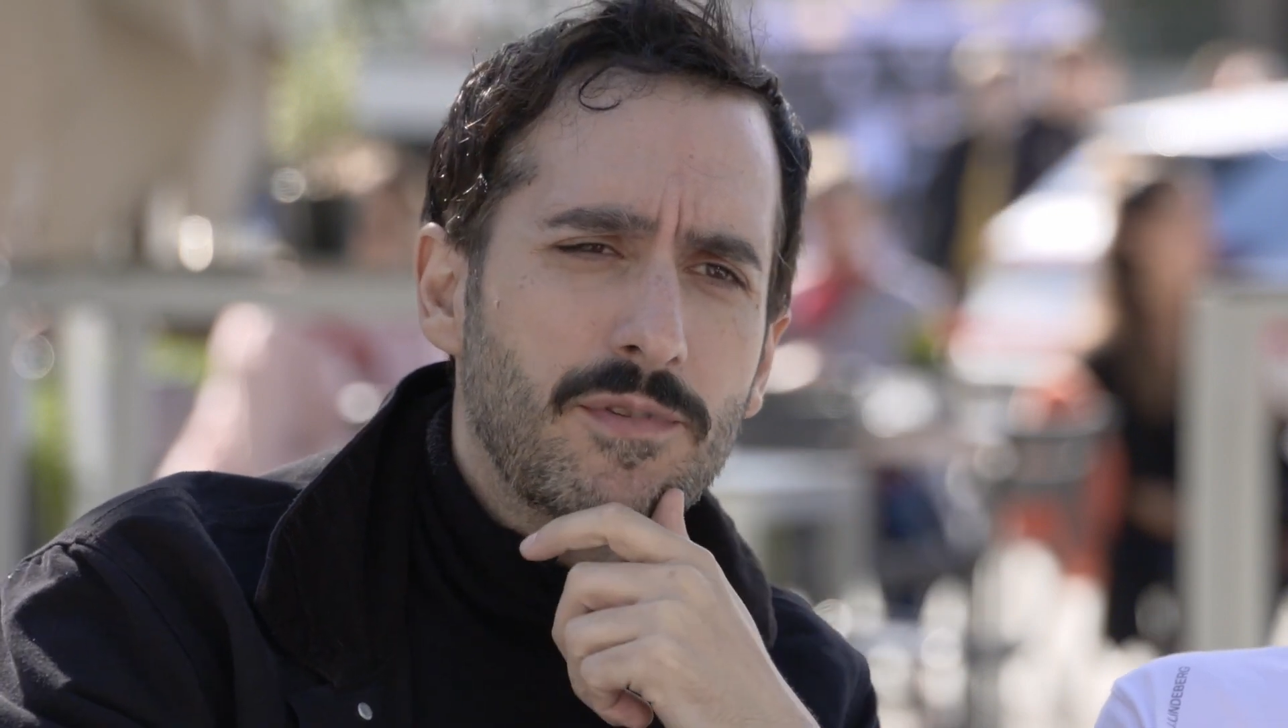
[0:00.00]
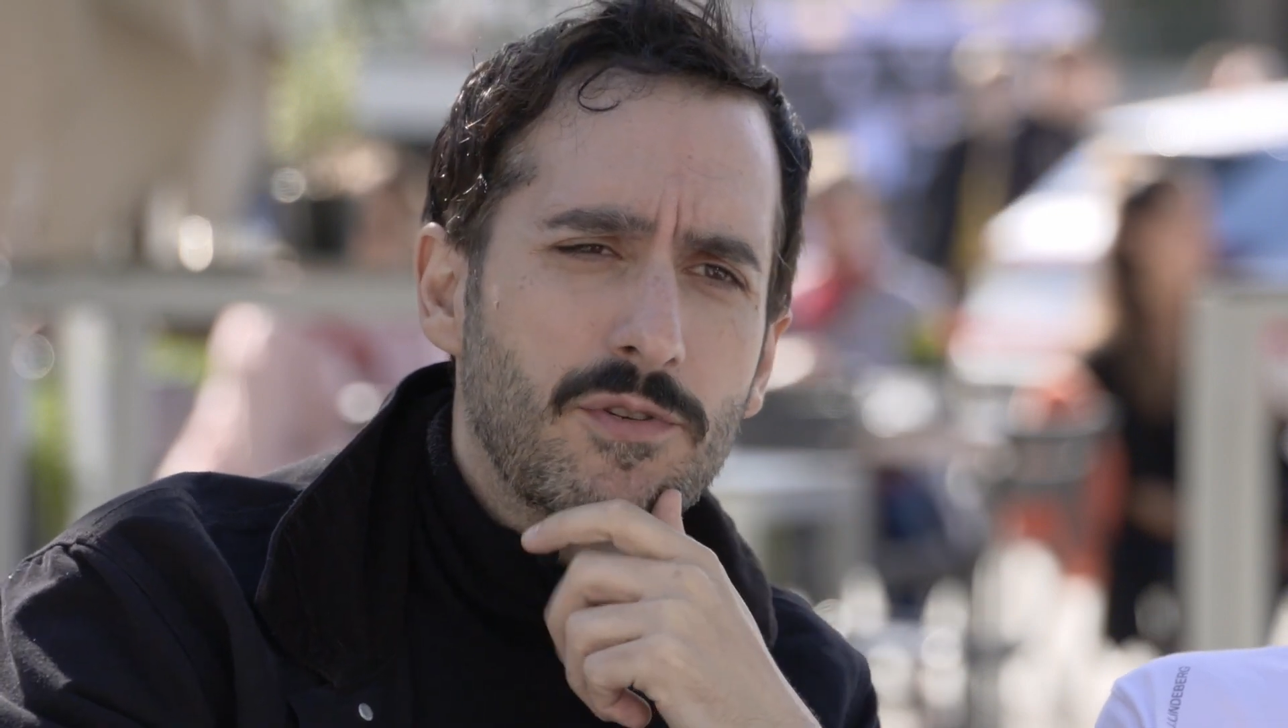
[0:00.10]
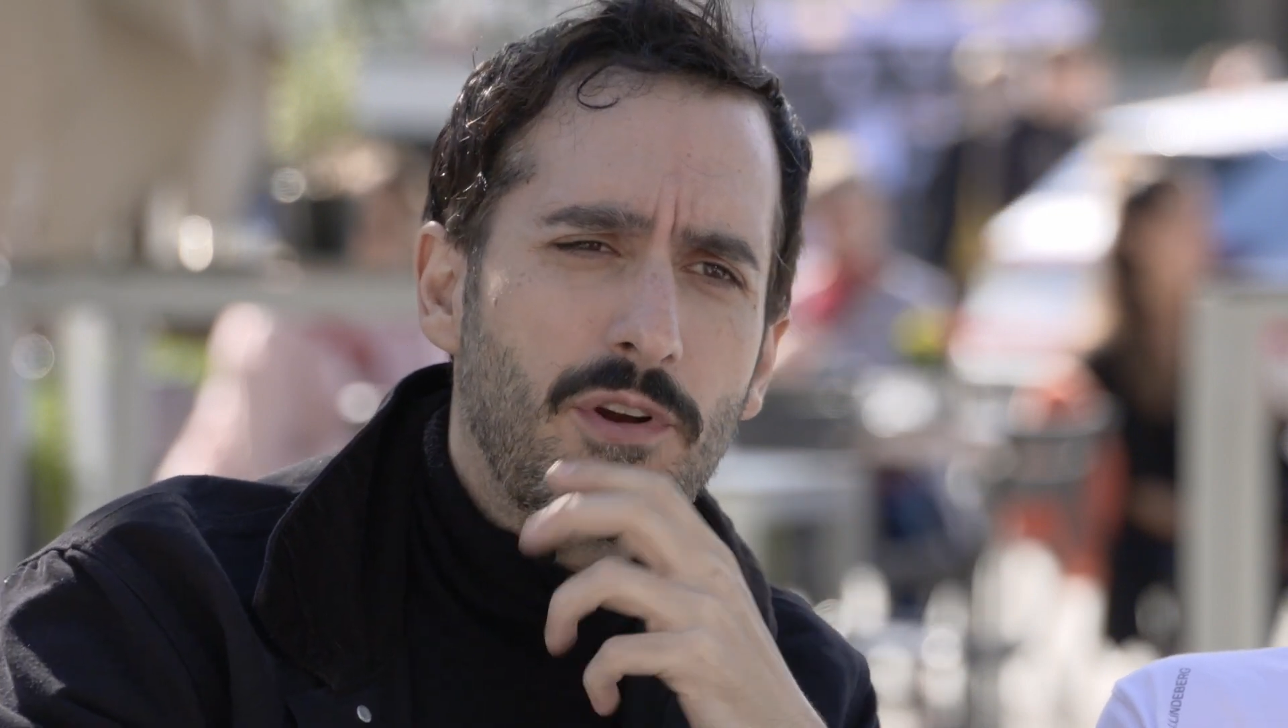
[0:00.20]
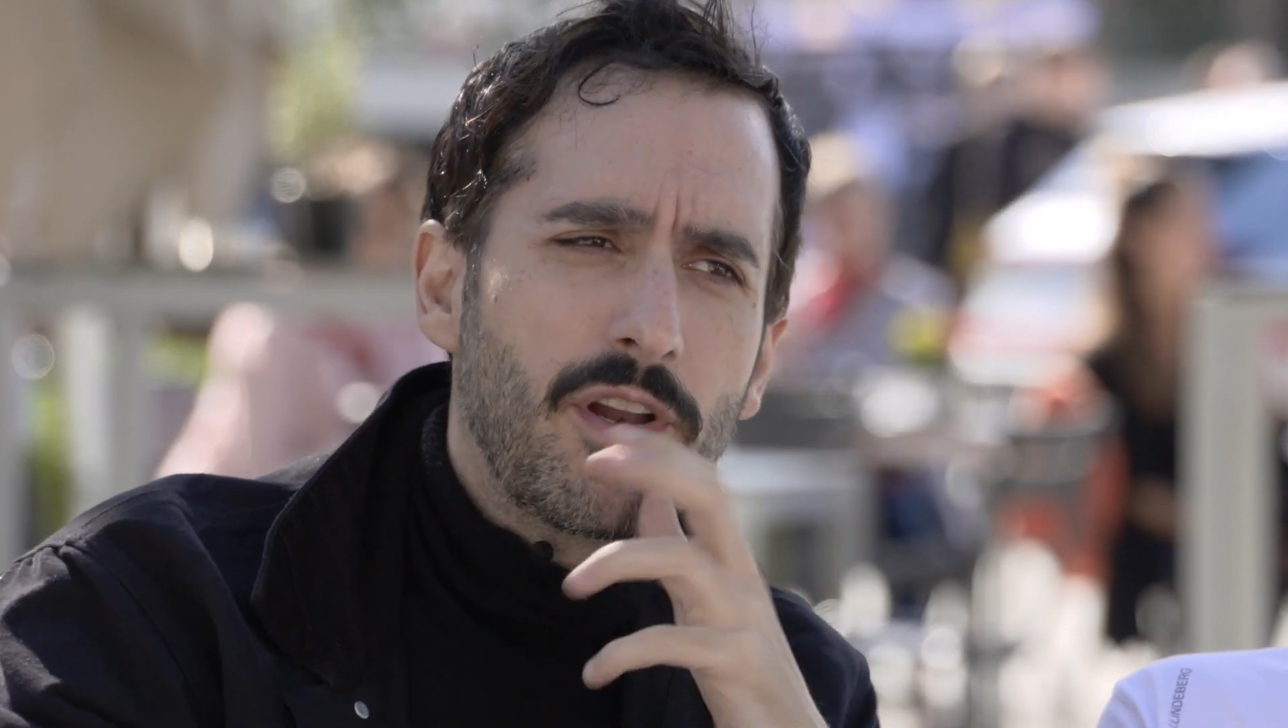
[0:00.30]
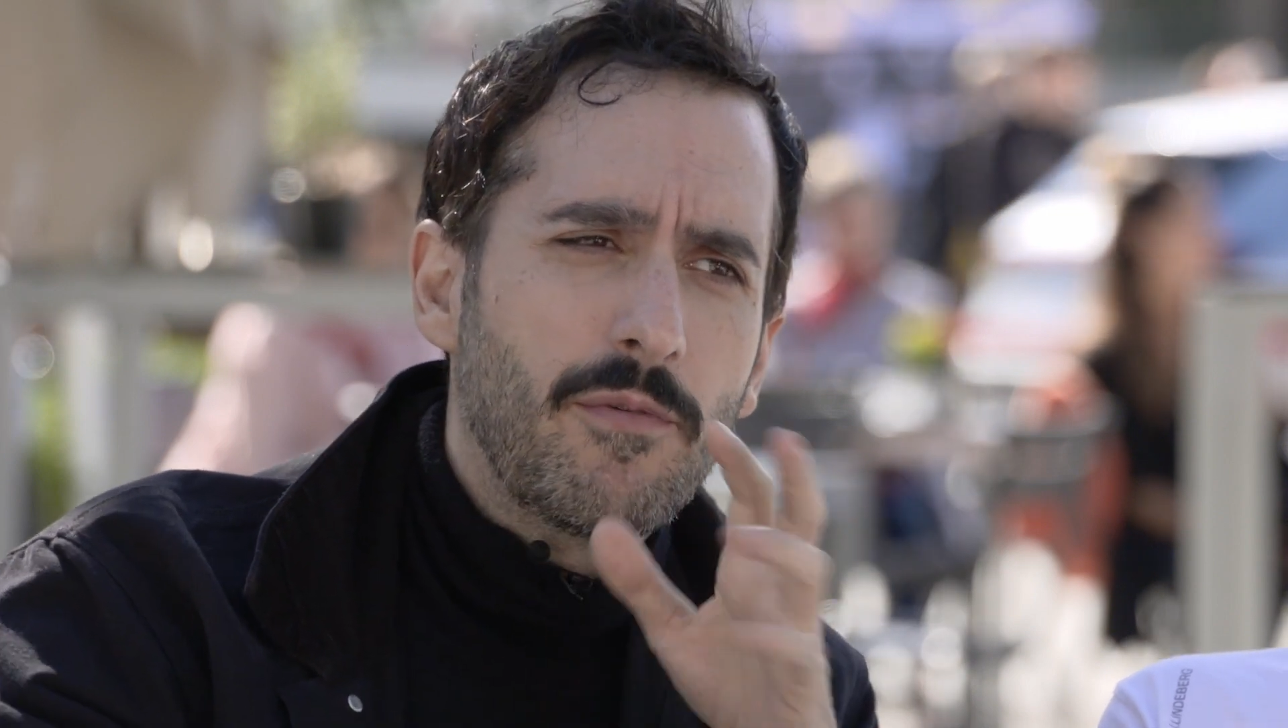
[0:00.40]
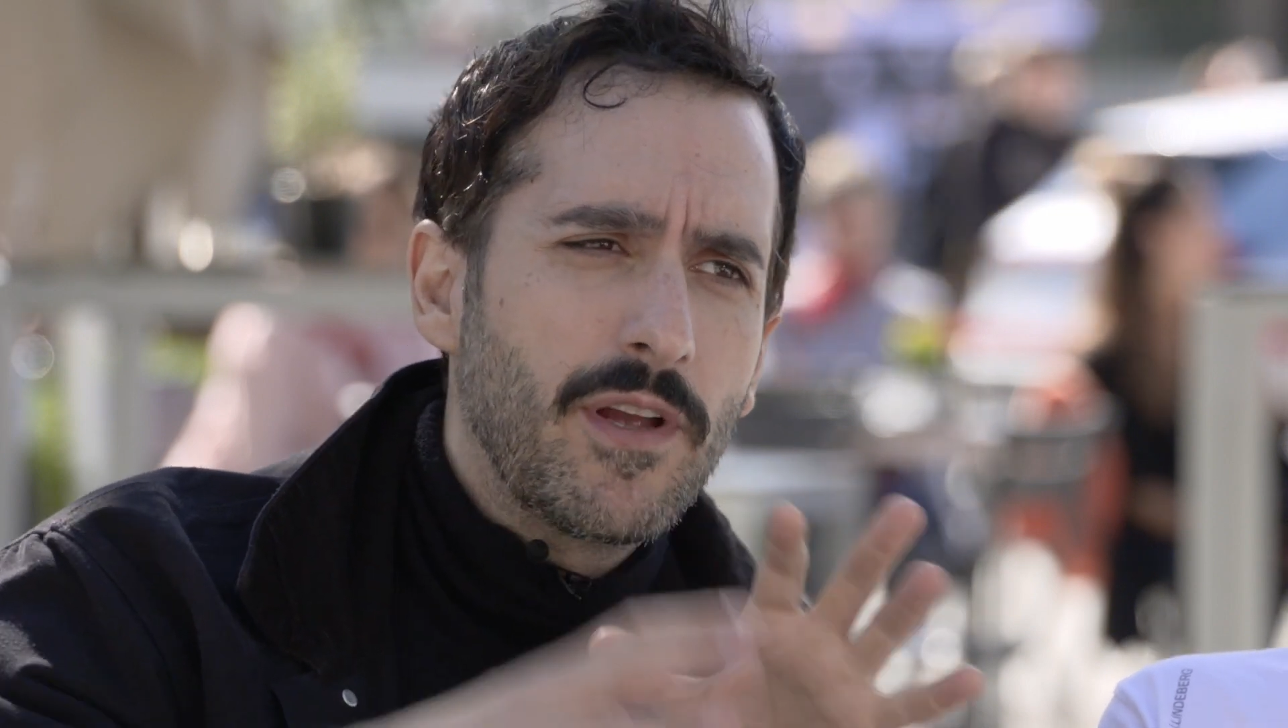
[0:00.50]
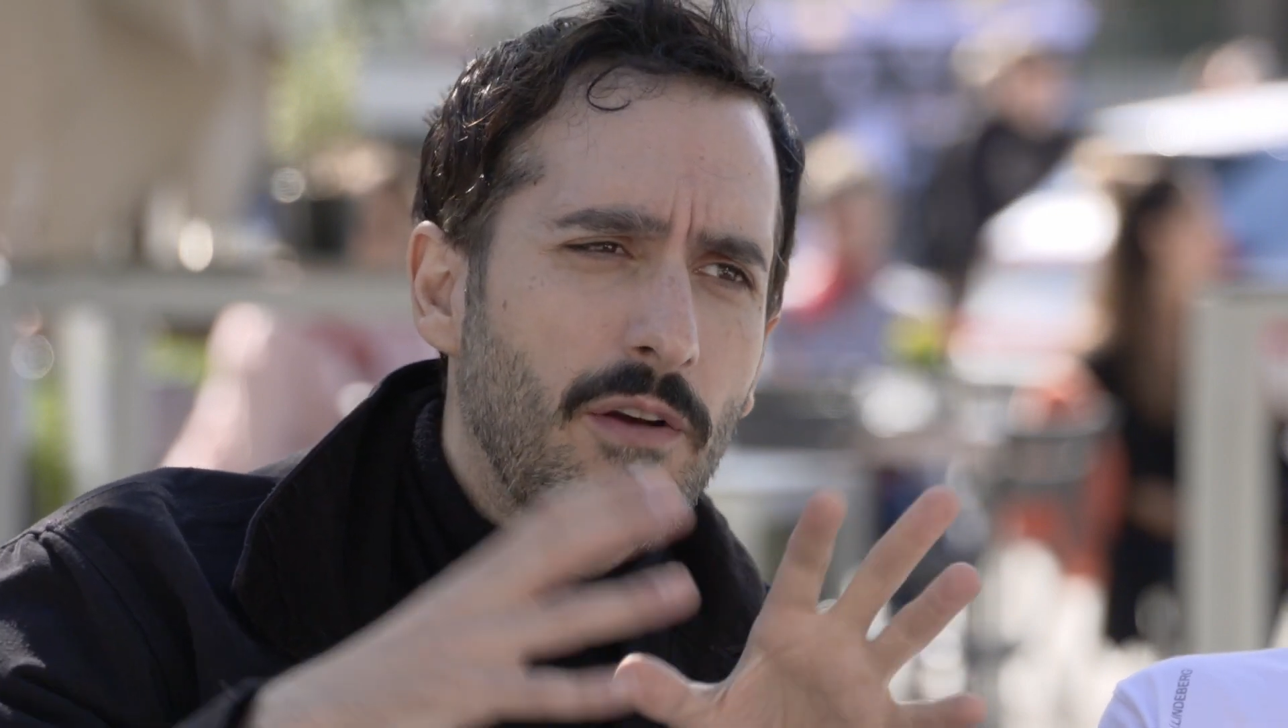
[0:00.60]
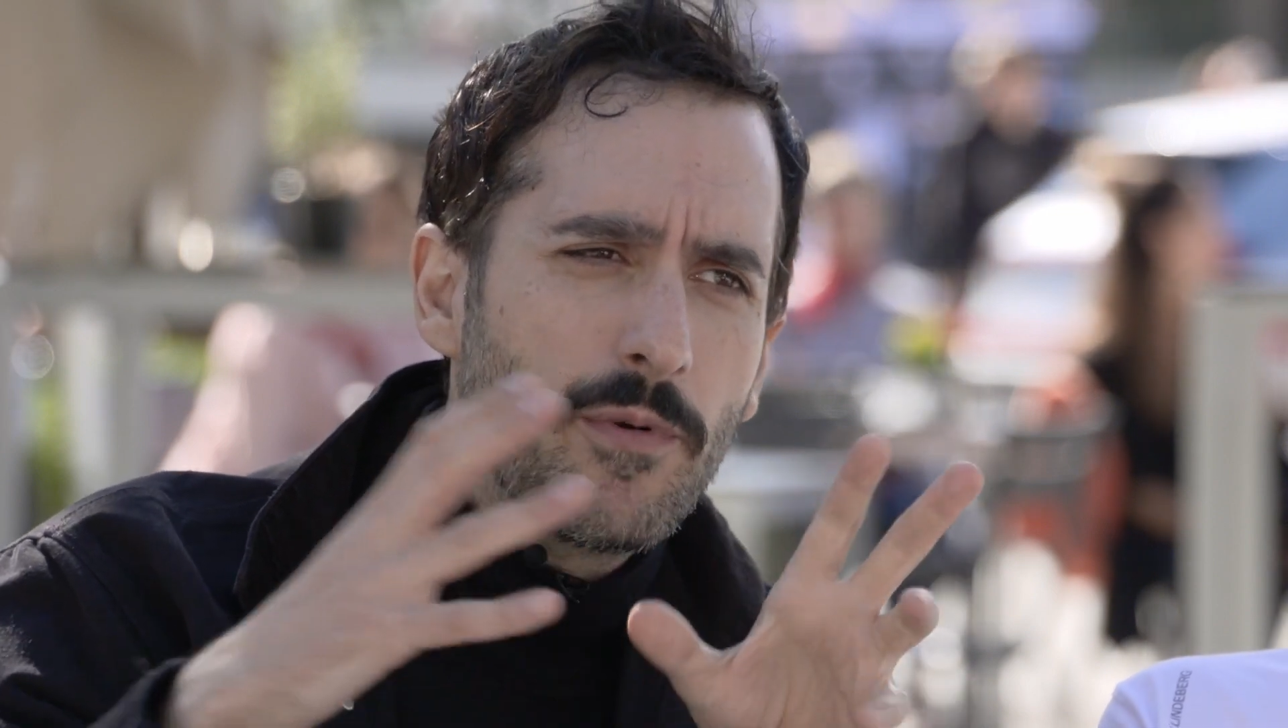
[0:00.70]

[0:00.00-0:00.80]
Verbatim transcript: sort of, we,